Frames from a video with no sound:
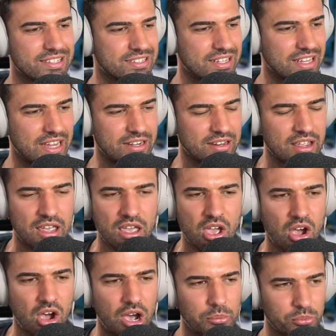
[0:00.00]
And
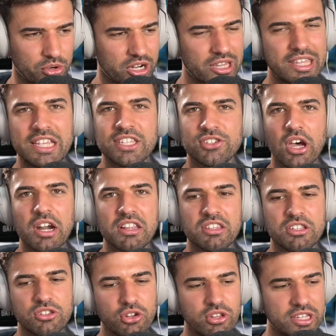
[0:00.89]
I'm really excited to
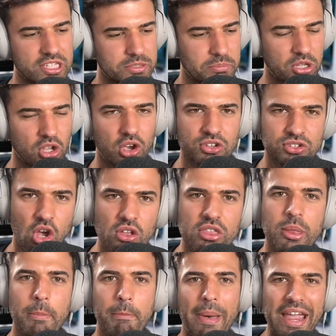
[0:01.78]
do this because on the
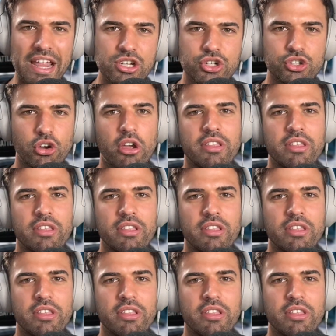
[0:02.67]
main show,